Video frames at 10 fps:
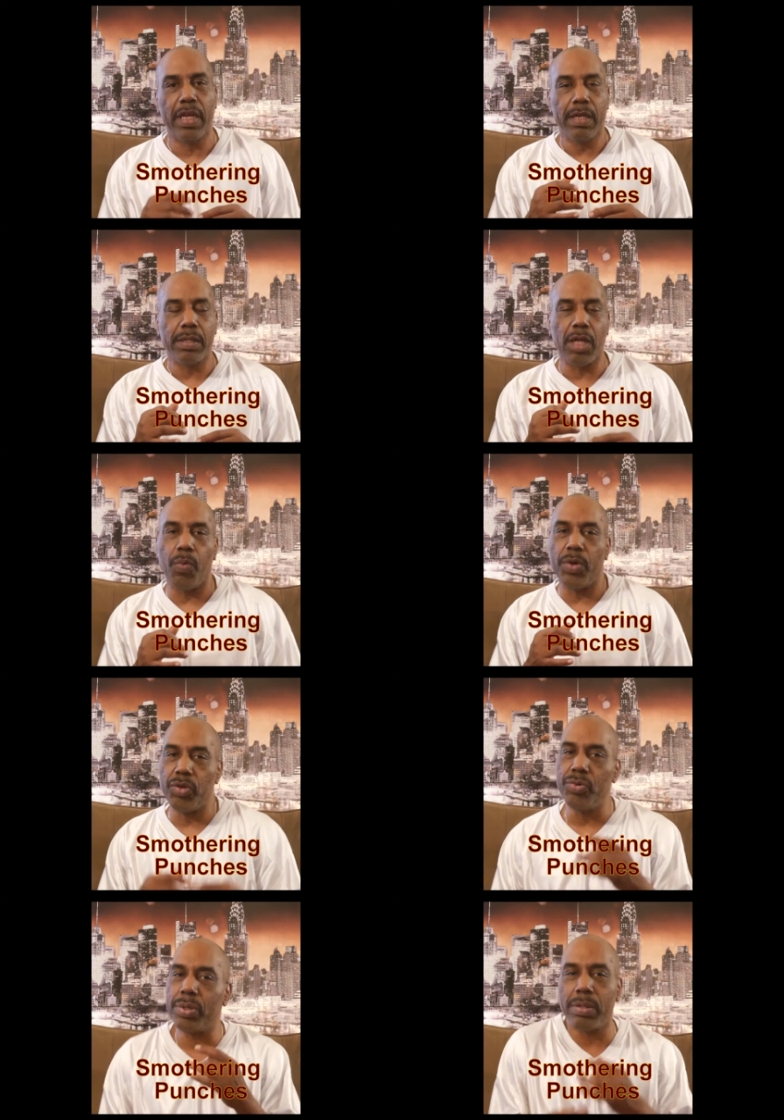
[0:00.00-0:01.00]
So when
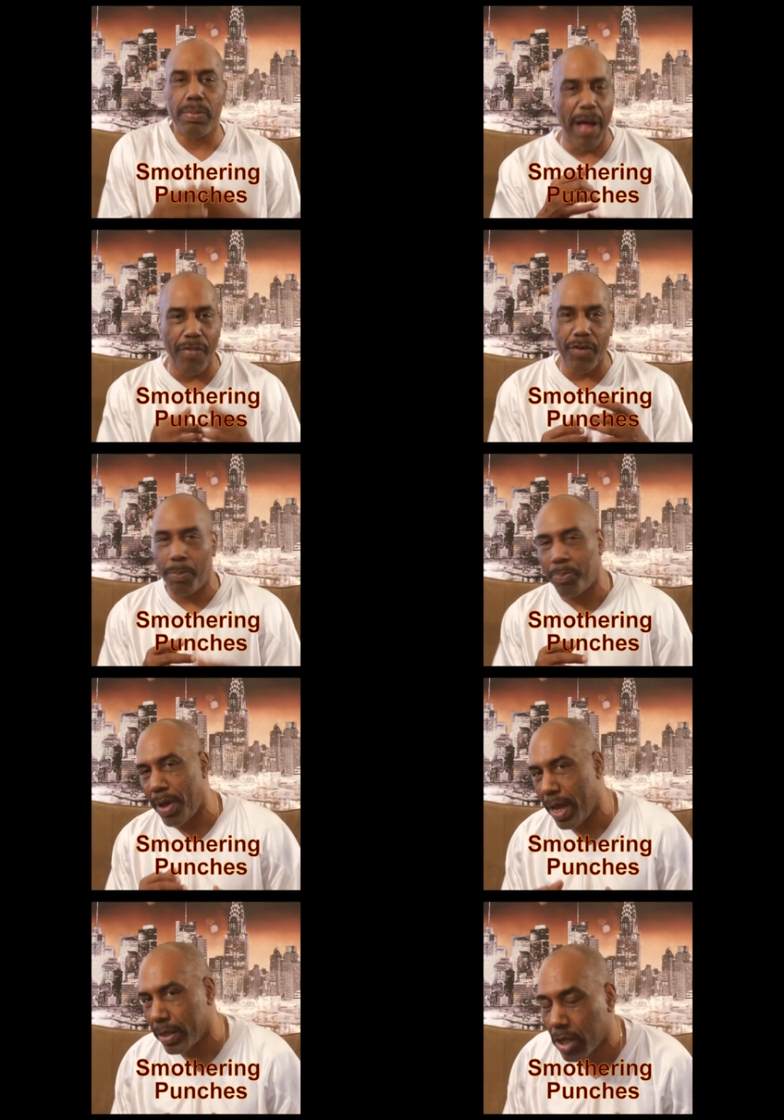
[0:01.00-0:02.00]
you smother a
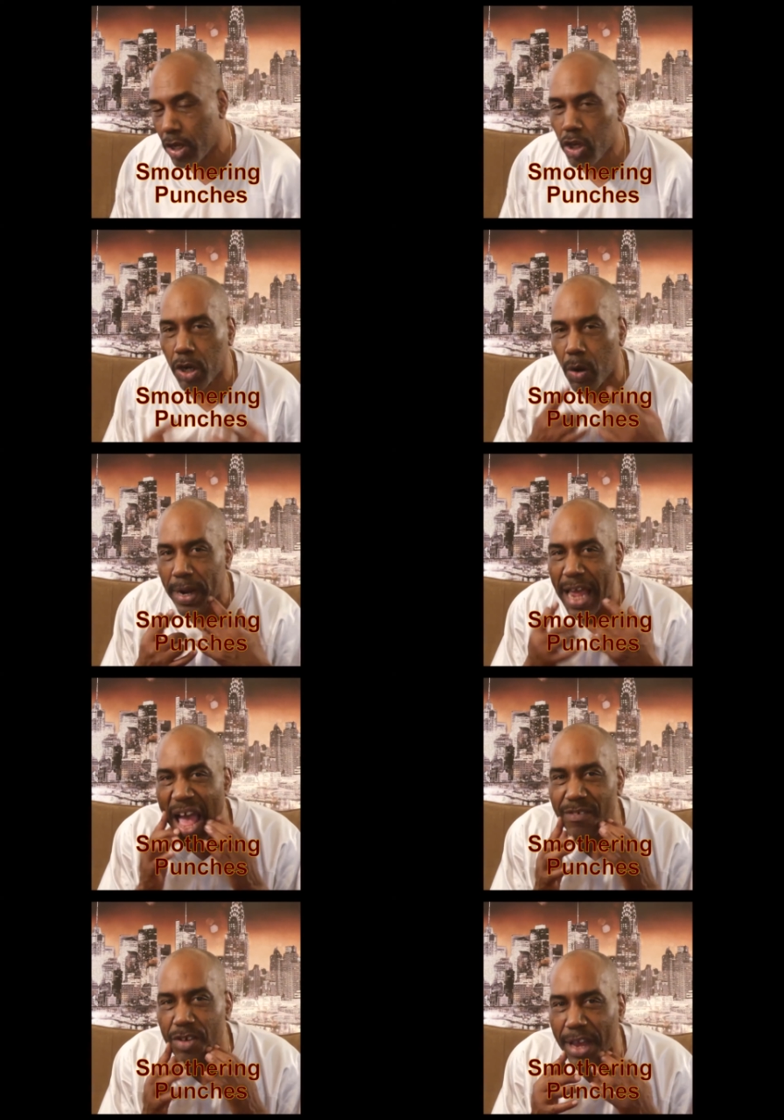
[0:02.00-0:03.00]
punch, you don't want to
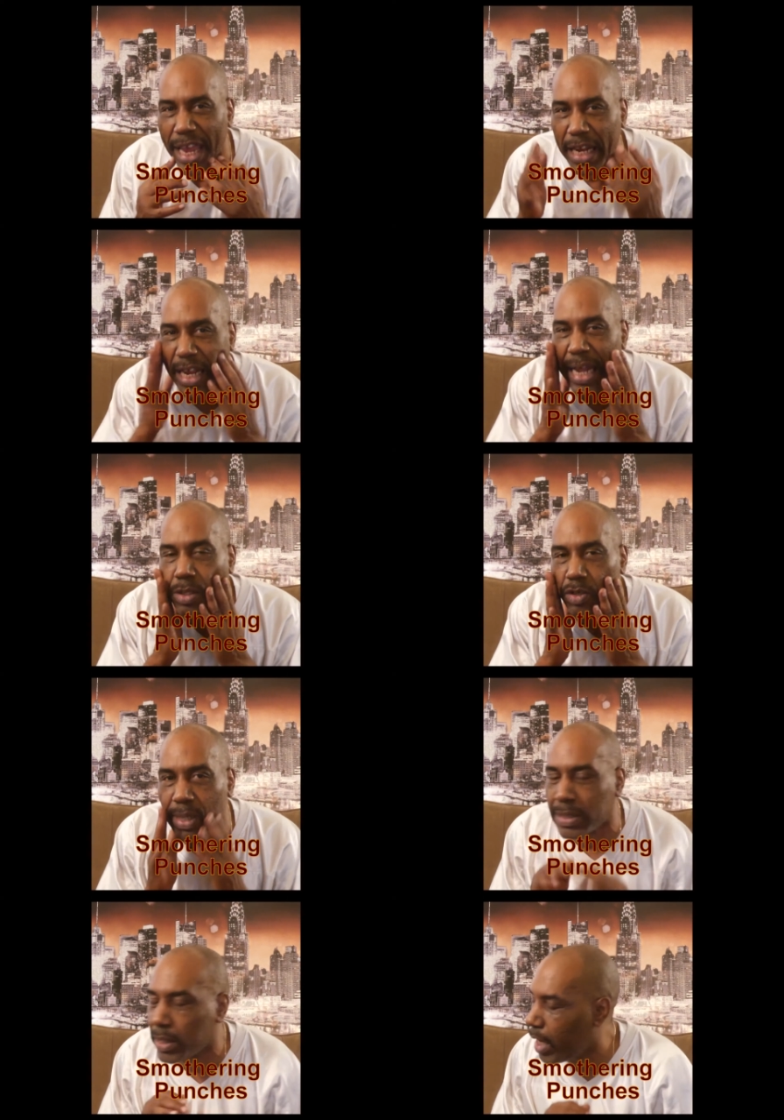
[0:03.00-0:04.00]
have your head here. That's too
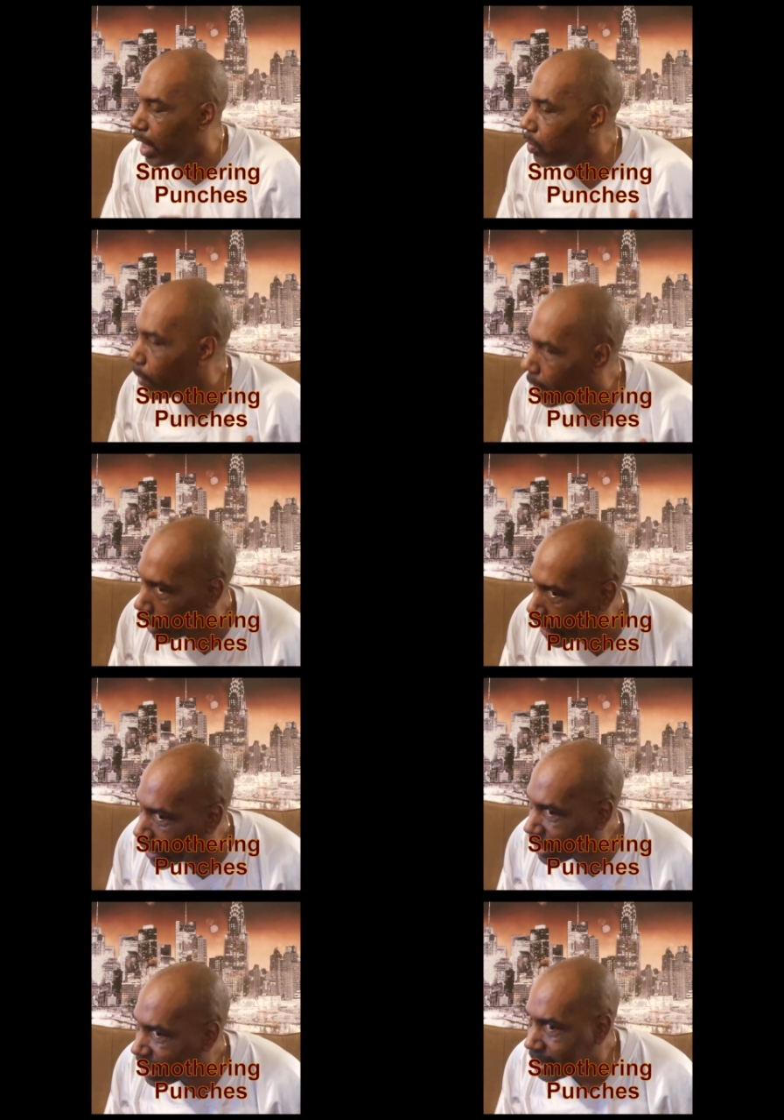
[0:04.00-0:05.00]
much hit. You want to lay
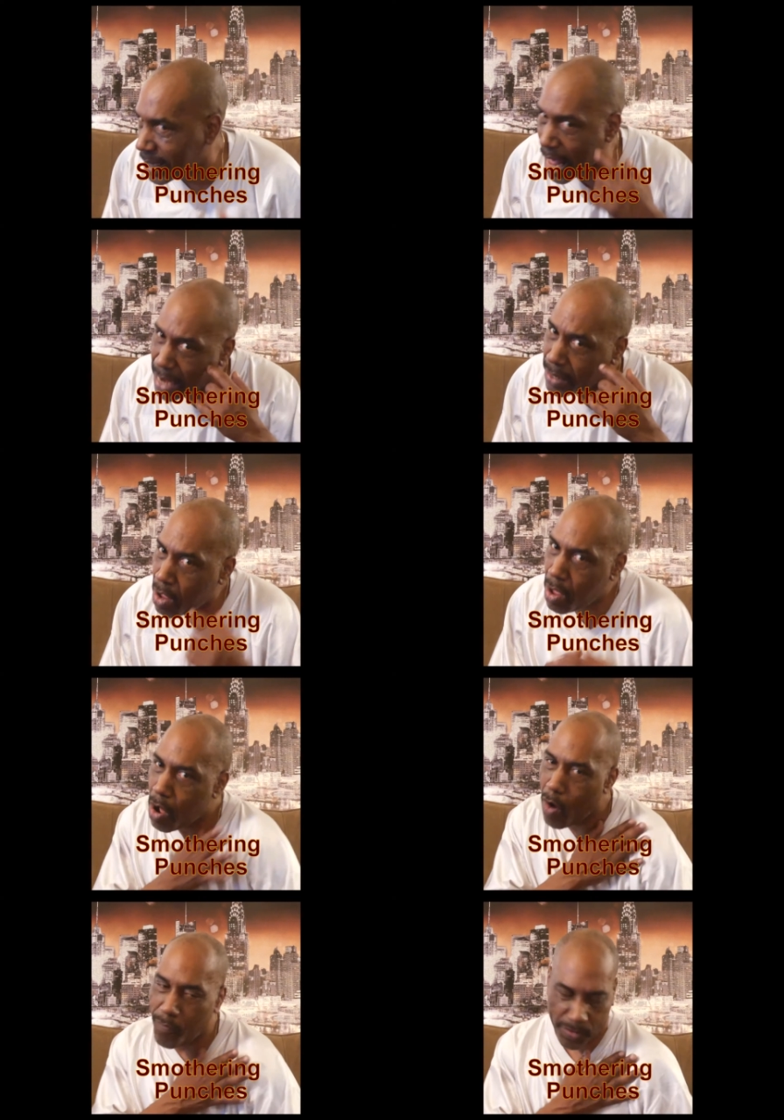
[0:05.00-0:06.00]
it to the side.
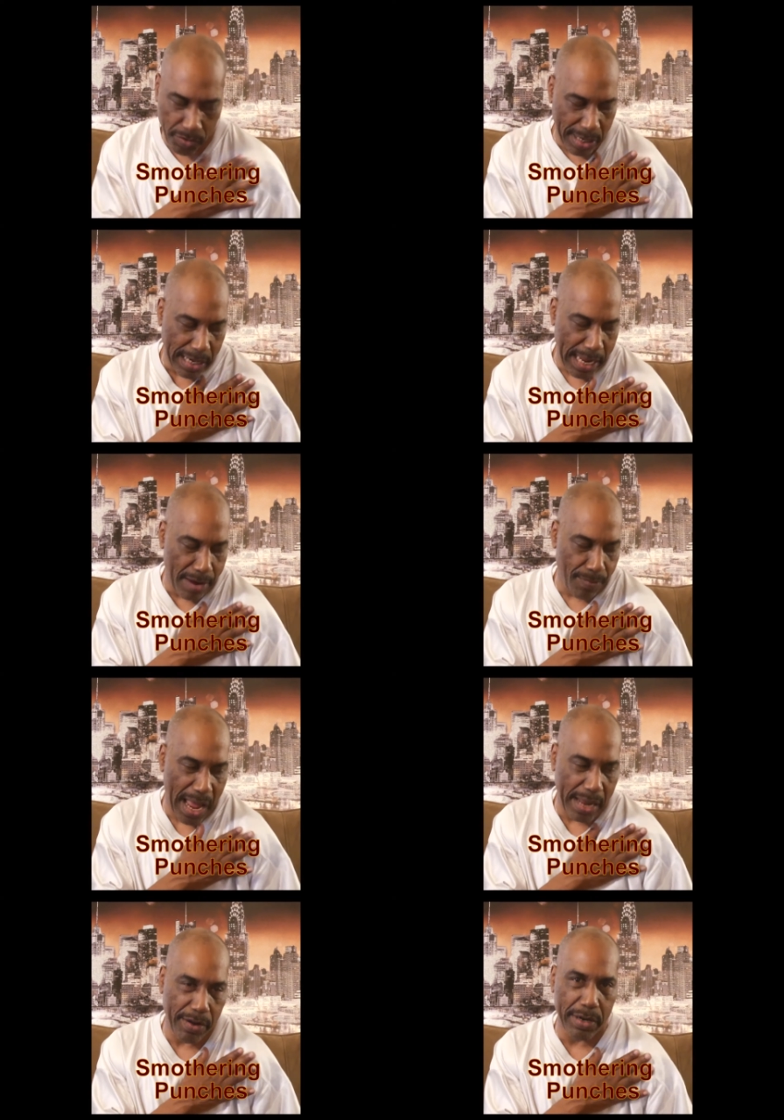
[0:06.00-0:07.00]
Hopefully you can lay it
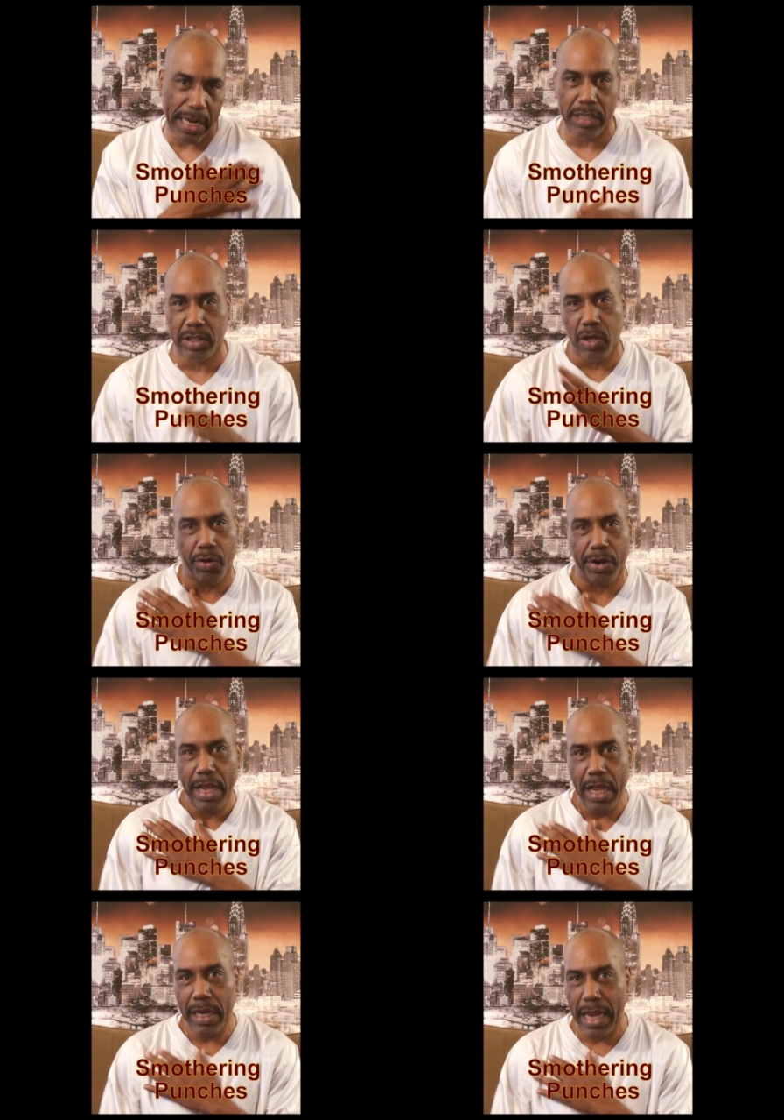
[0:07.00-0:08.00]
right here on their shoulder,
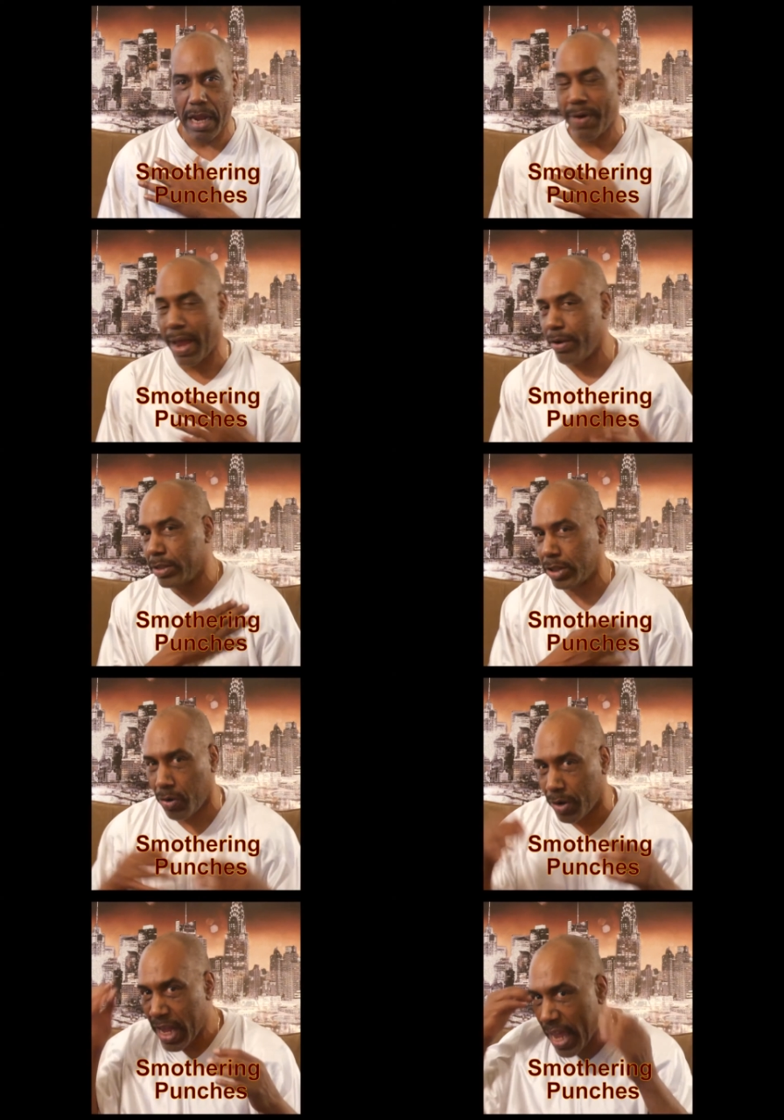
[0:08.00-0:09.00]
lay it right on the
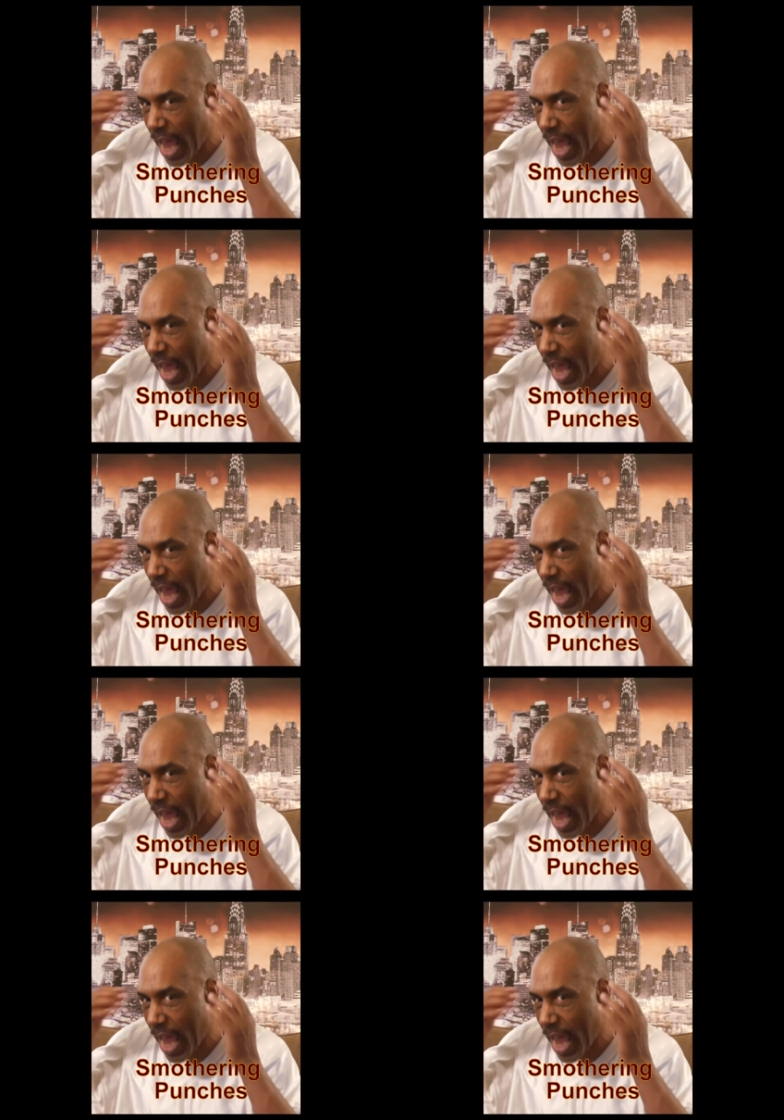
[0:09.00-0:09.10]
shoulder.